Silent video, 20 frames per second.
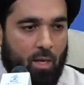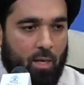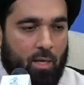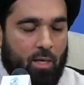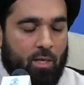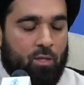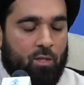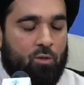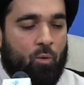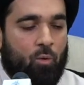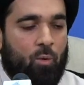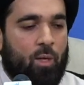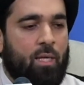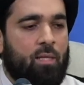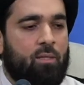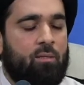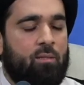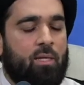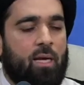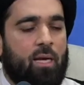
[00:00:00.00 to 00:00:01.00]
So
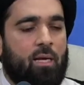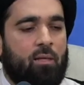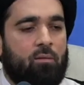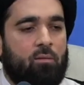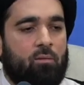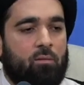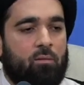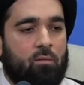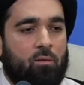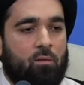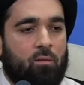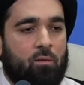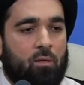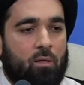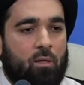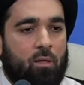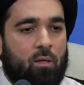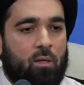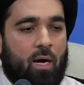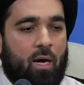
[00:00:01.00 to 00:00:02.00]
he said,
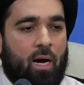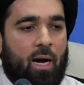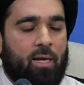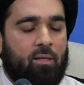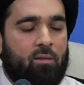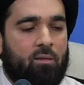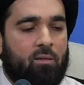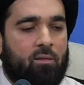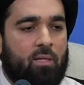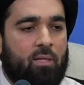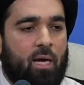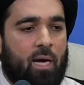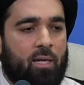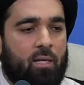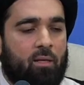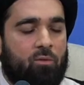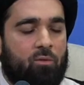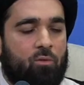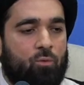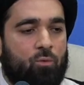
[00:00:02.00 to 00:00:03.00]
I
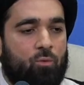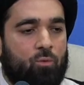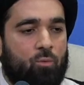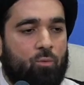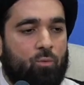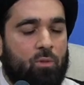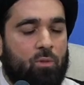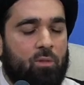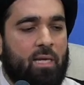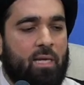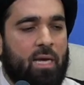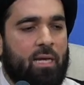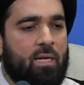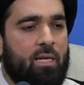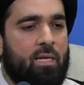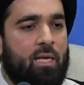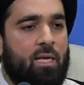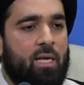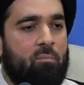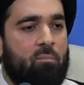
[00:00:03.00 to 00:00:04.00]
decided to
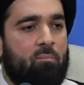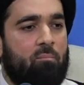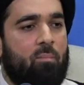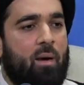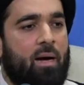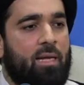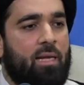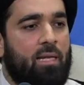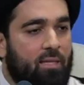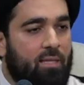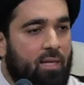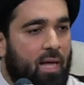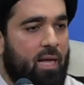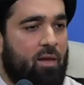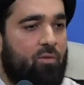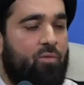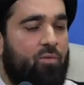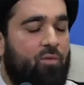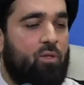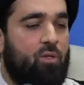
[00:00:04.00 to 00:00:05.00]
dedicate my
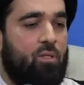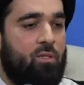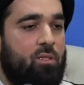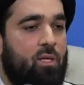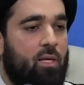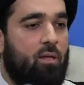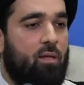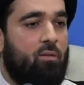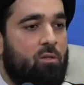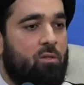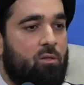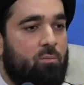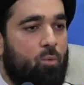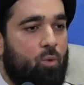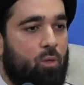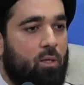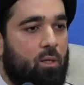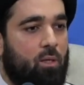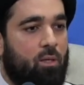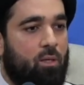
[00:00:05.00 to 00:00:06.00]
life to study this
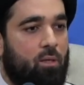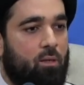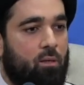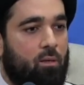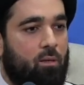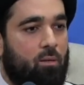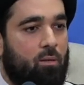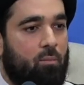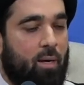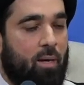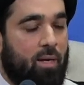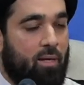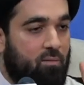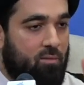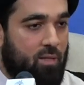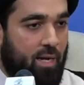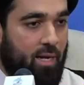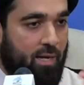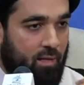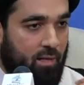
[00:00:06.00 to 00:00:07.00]
book, my
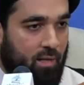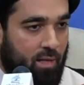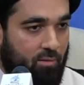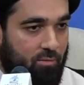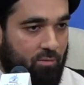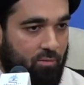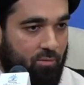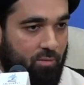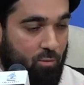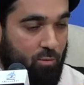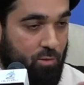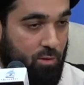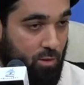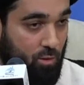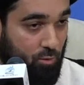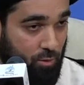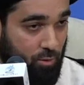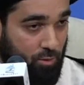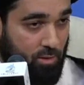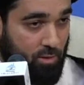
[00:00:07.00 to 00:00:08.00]
entire life. He was a
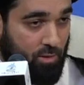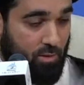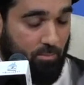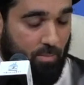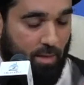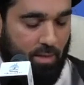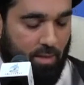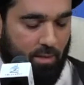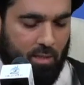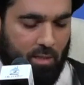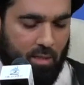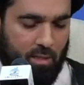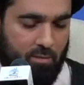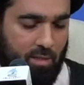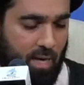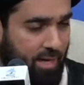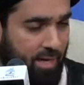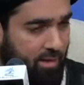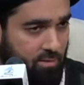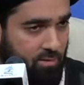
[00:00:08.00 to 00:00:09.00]
Christian man, he
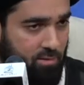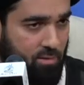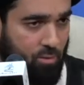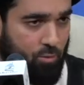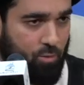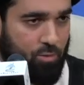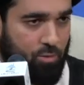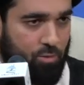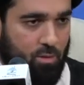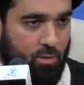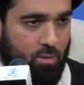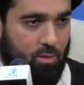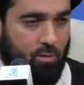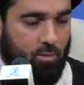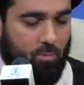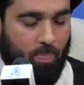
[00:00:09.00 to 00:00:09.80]
died as a Christian.